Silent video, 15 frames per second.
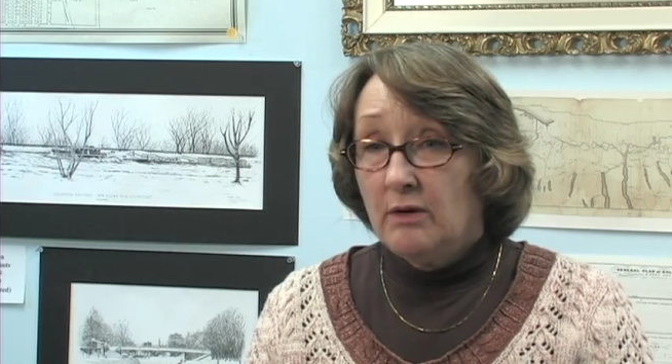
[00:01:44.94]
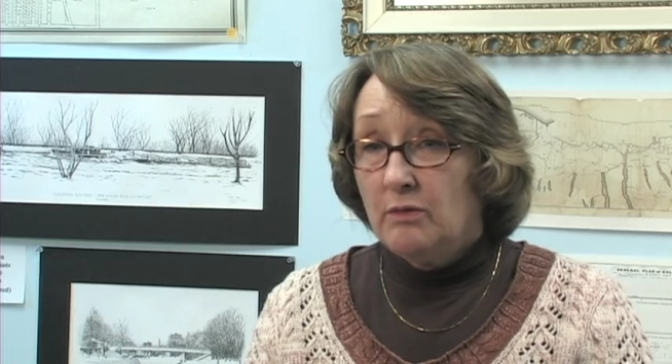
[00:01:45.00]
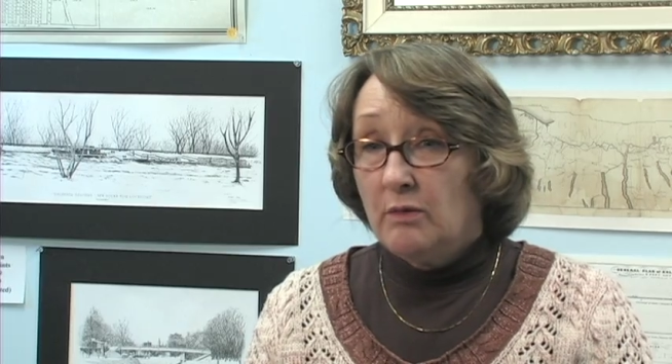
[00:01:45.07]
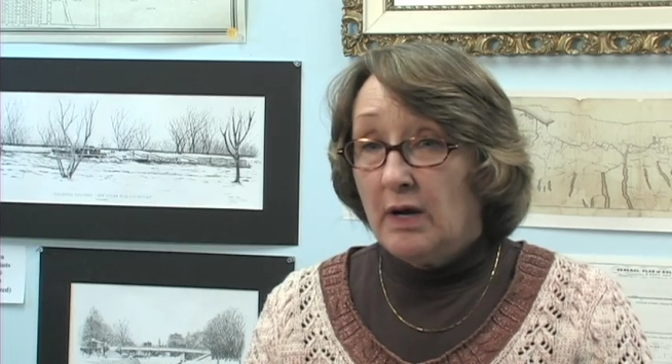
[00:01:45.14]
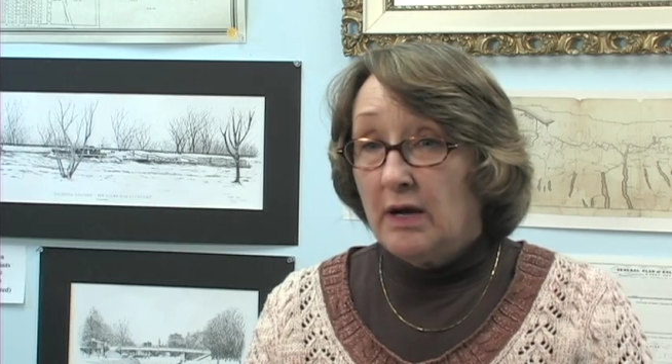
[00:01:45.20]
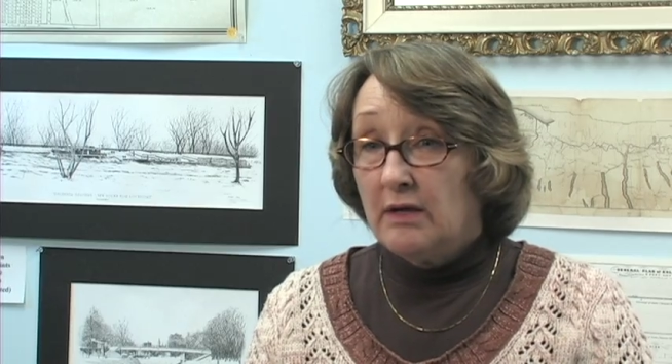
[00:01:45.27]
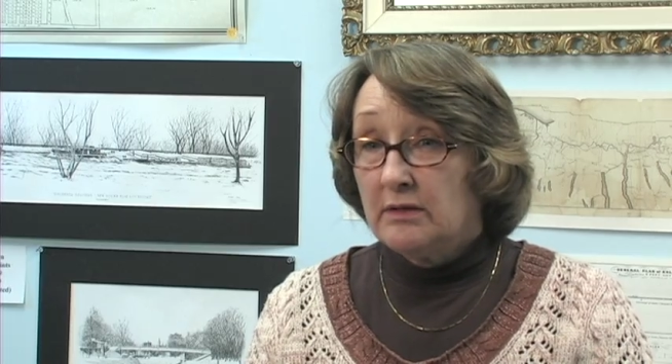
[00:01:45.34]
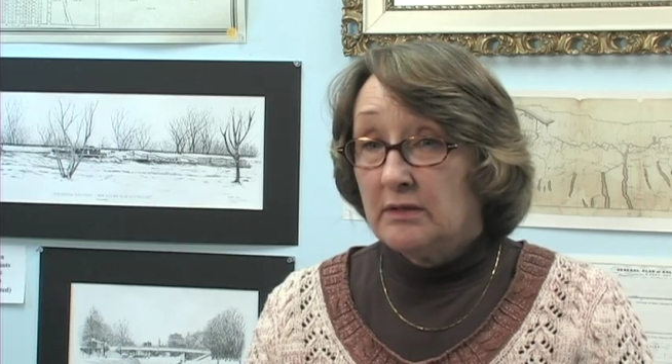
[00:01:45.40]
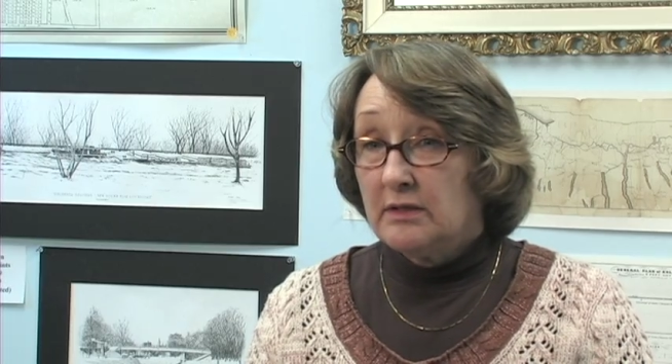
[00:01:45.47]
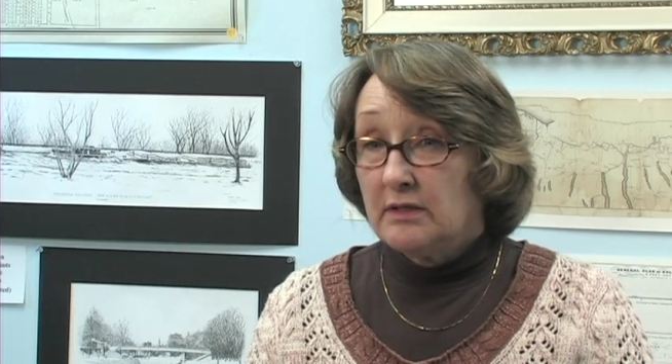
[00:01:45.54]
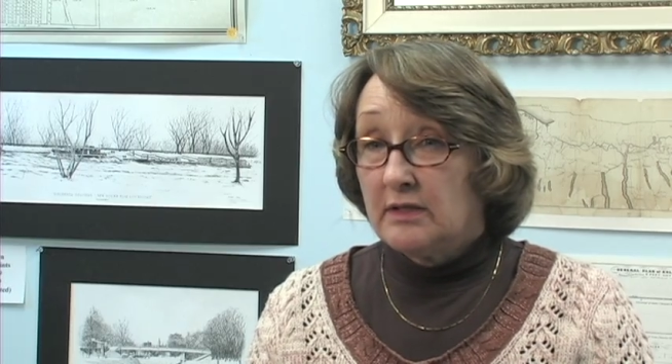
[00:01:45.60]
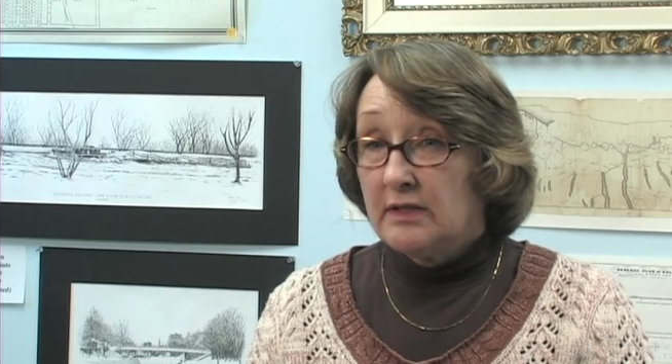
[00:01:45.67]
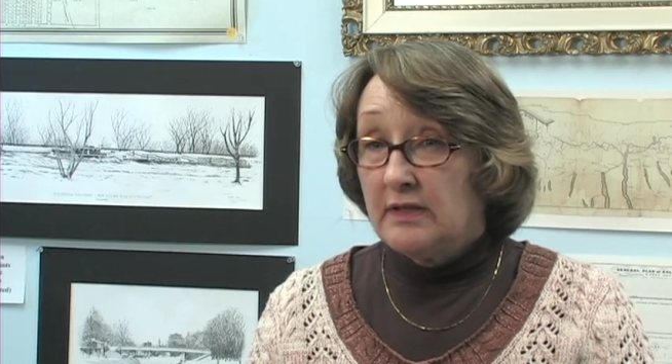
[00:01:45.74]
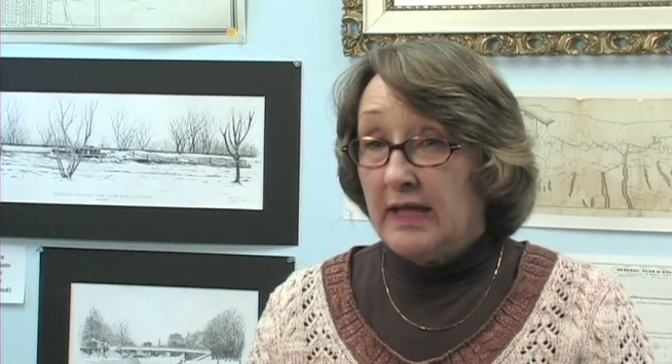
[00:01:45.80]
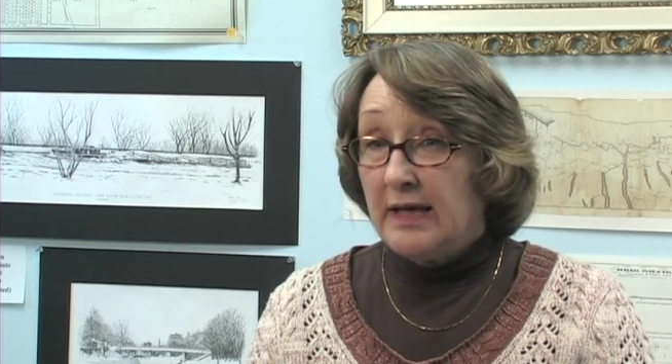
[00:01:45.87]
Well,
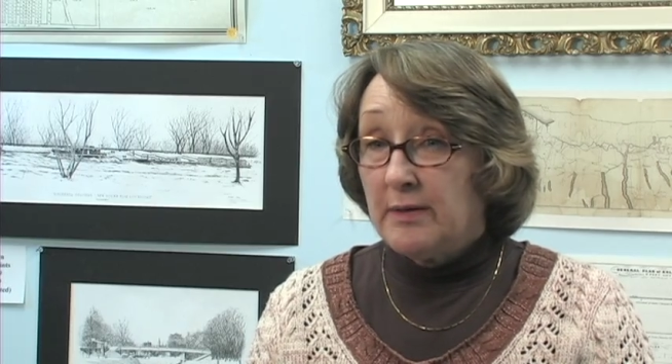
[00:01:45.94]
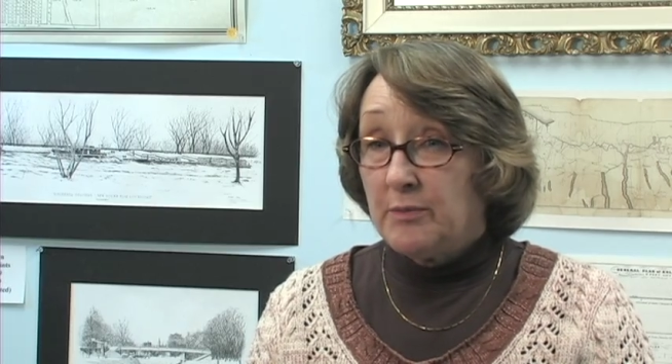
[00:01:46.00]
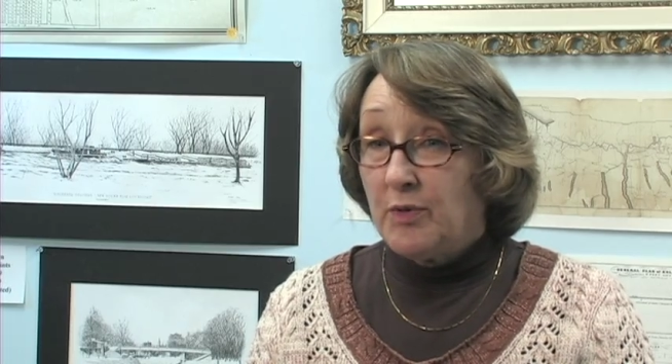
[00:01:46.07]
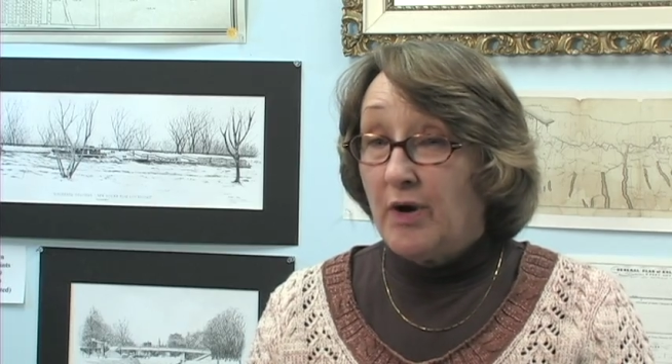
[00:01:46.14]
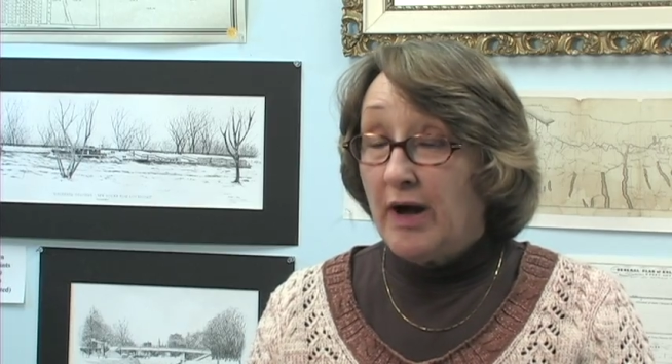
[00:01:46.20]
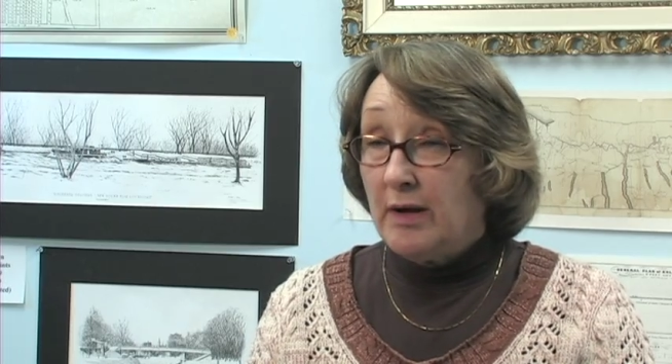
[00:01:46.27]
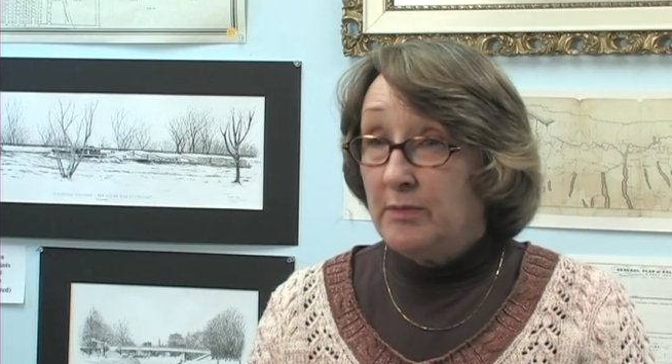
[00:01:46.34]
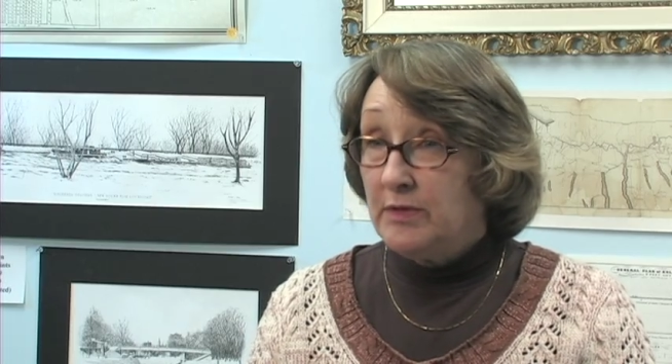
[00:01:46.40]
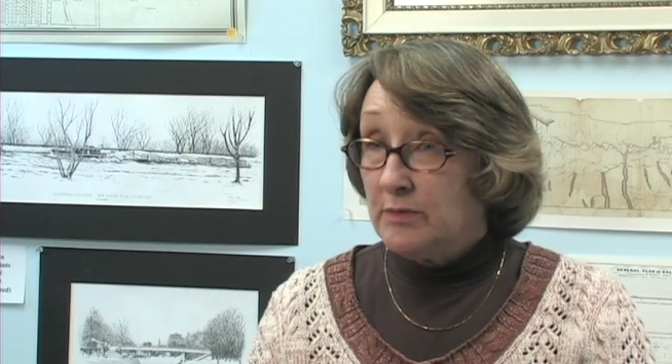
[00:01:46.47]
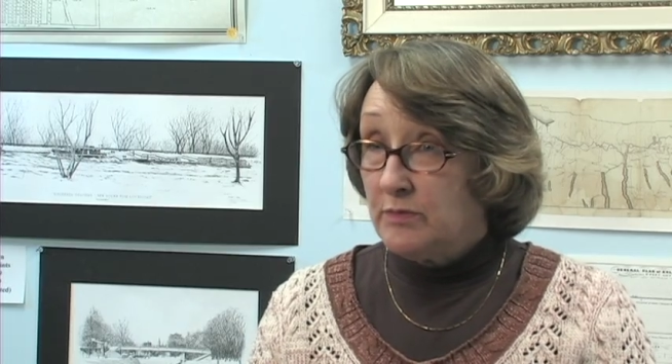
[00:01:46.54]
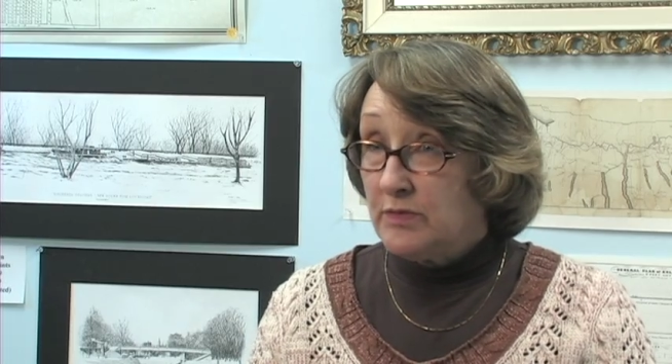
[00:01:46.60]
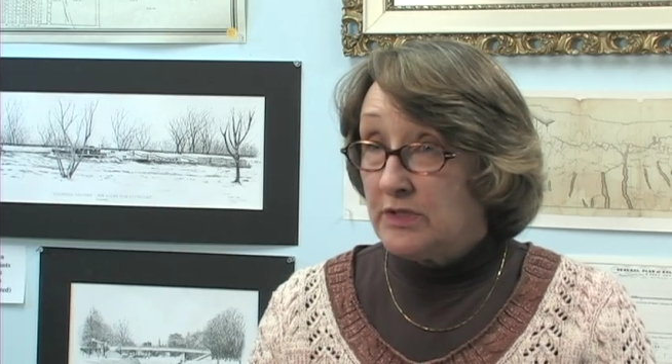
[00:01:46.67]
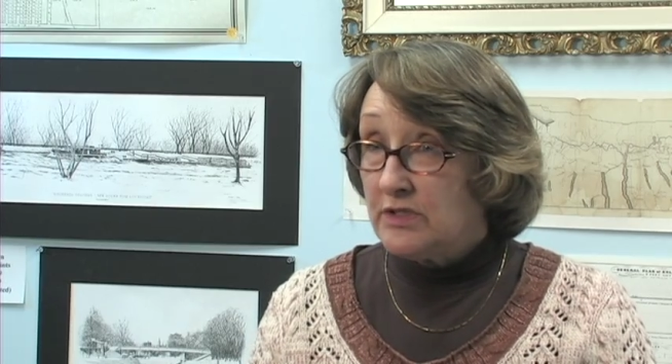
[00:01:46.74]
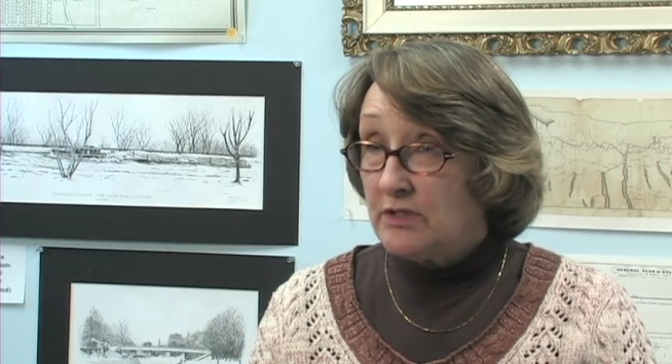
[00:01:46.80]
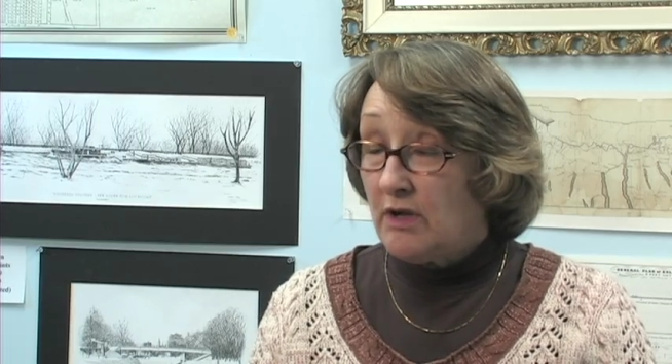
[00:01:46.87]
that problem
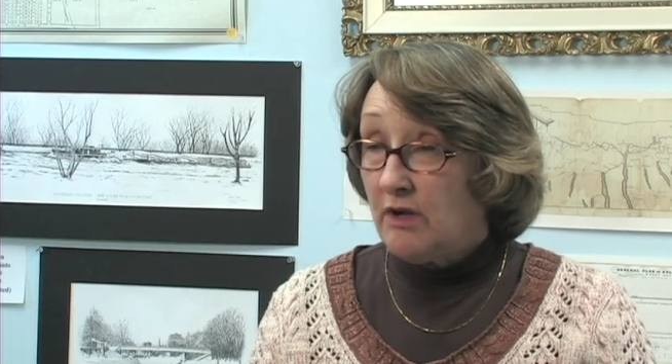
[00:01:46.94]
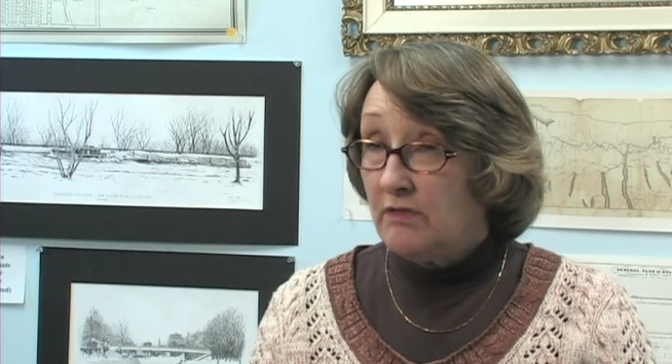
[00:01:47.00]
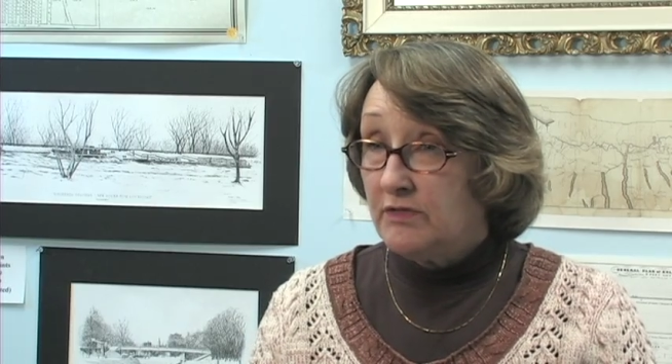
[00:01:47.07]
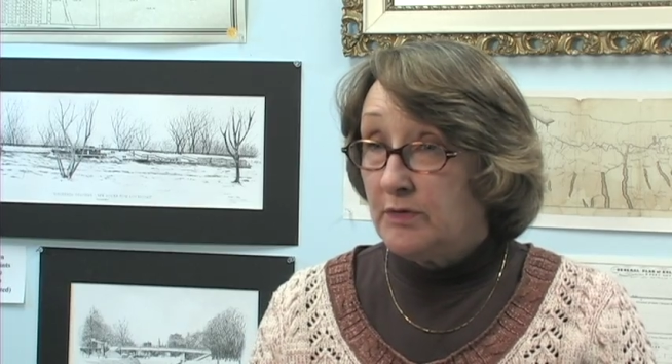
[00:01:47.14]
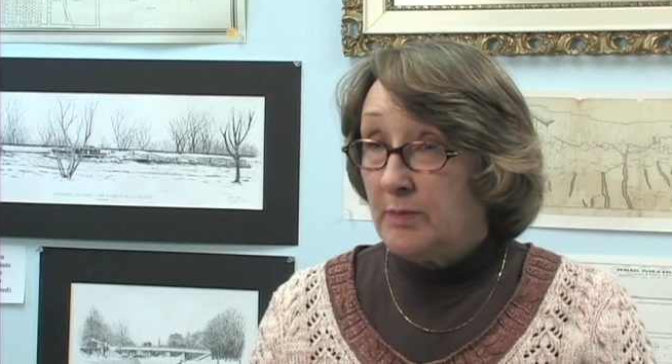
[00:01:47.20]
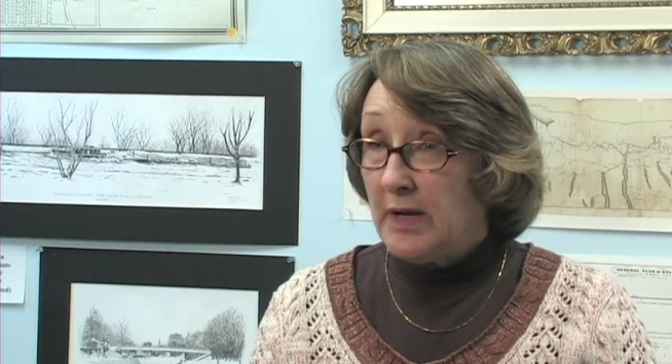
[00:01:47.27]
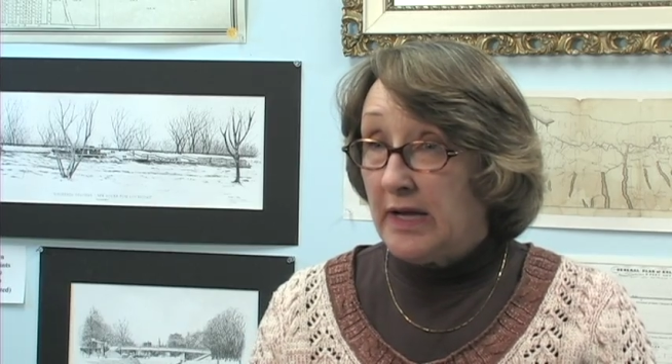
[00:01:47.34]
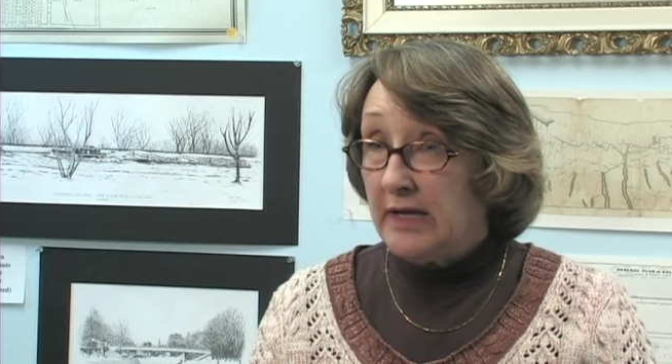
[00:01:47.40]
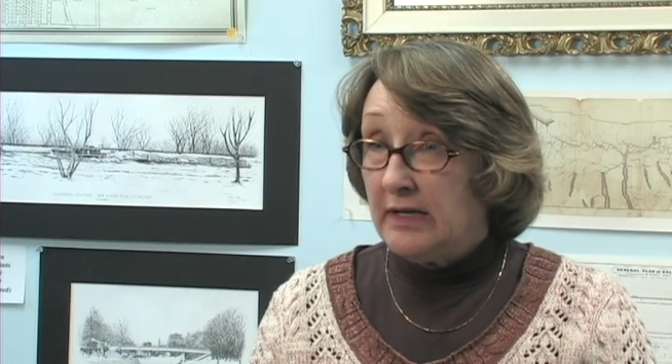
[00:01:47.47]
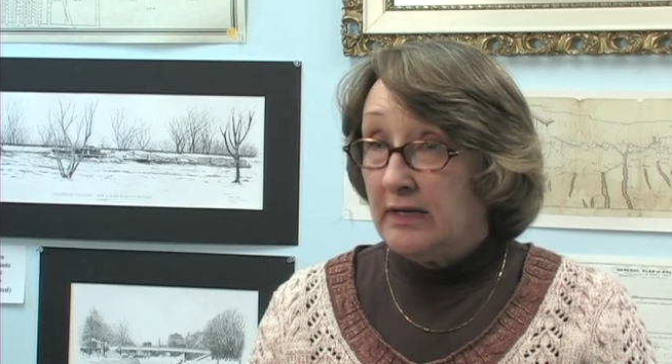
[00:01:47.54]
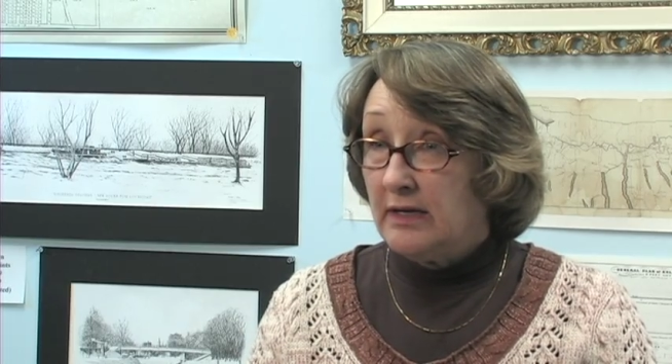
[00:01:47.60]
was solved by